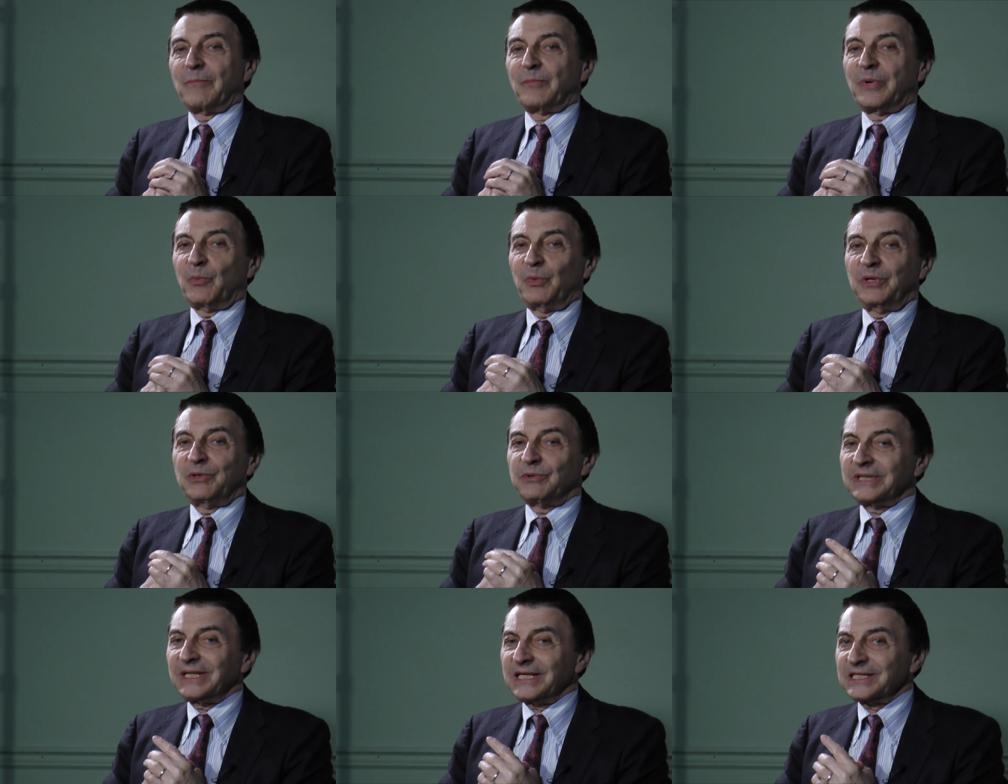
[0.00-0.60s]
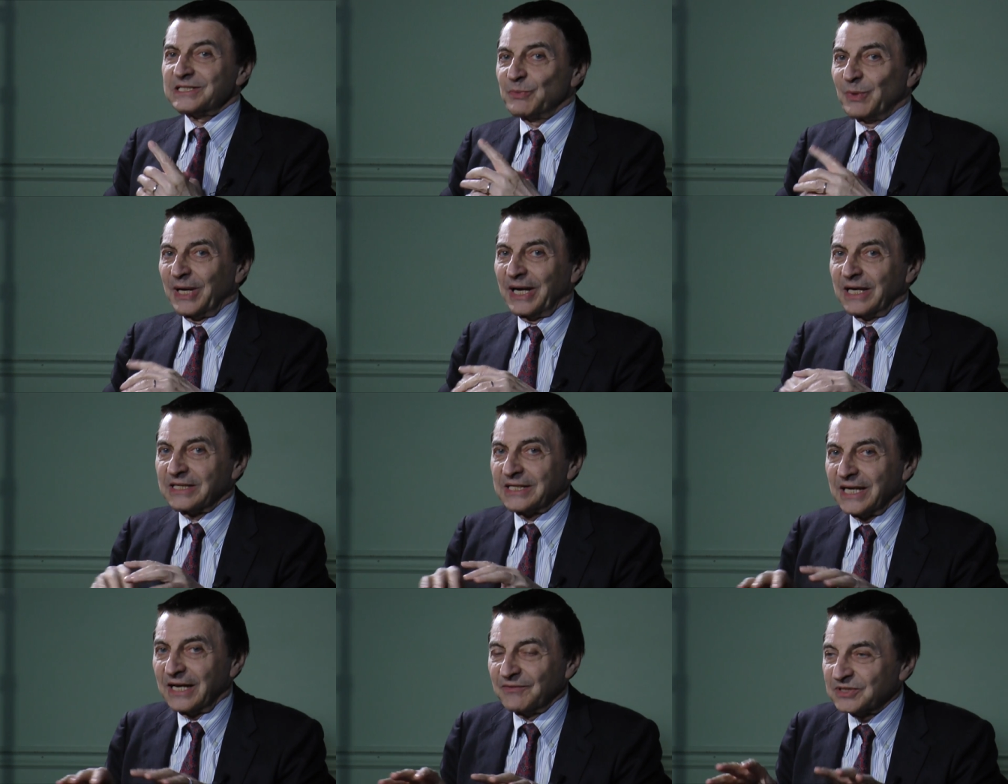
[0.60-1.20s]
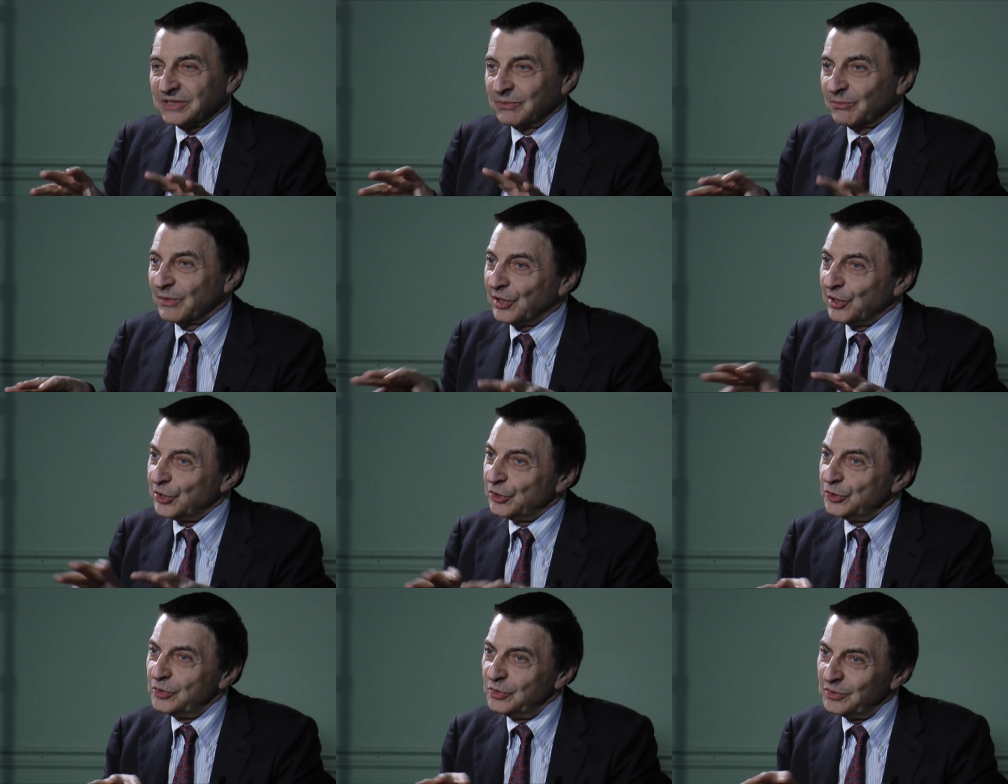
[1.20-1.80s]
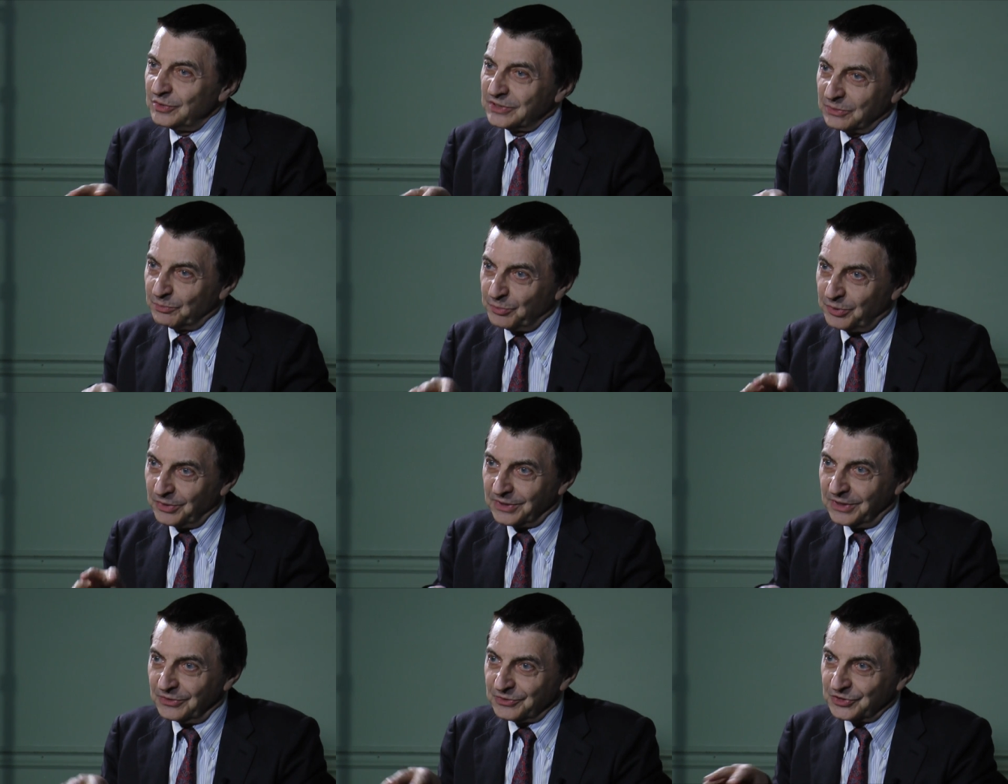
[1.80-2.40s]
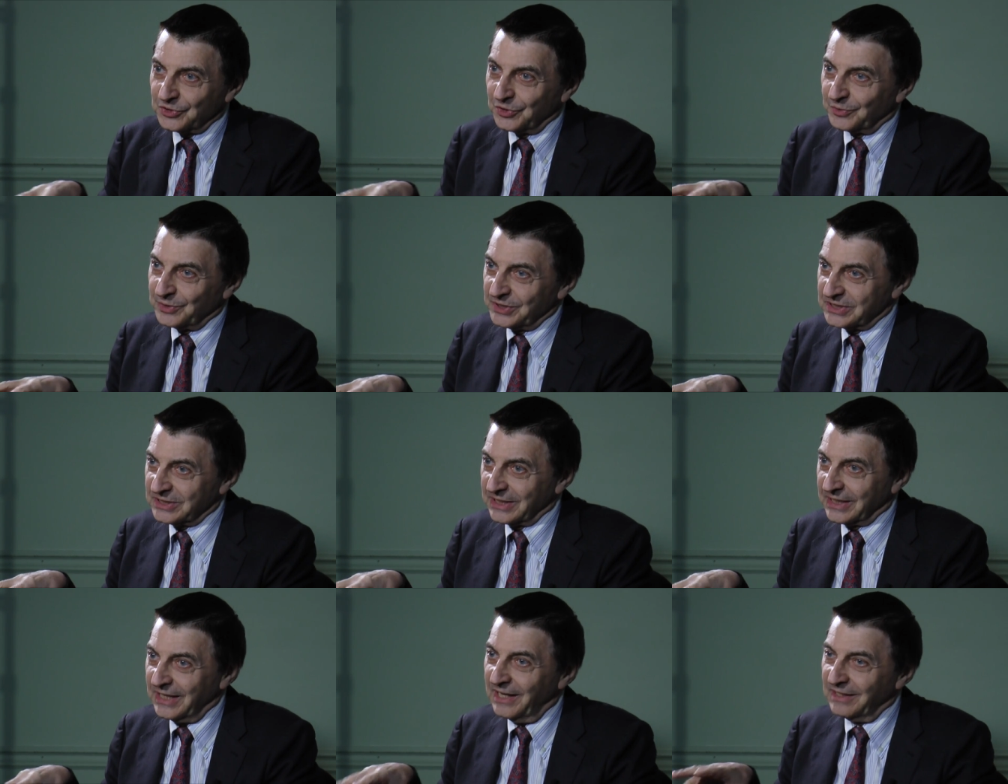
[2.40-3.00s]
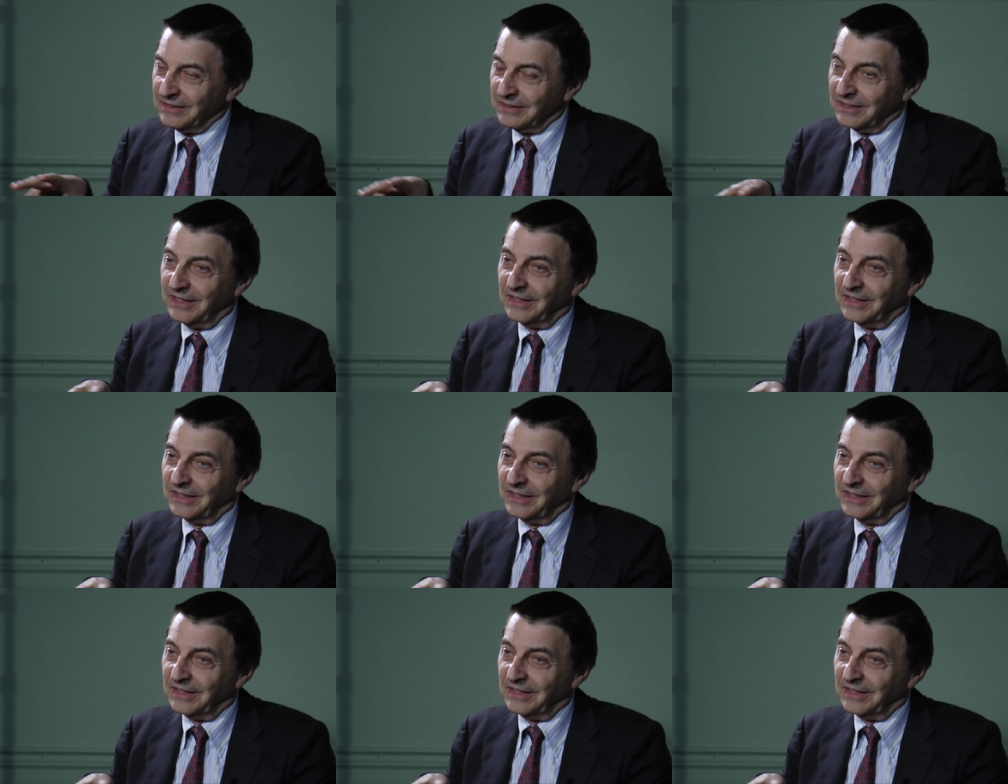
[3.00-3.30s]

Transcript: but we realized that we had to have some glue to put those stories together.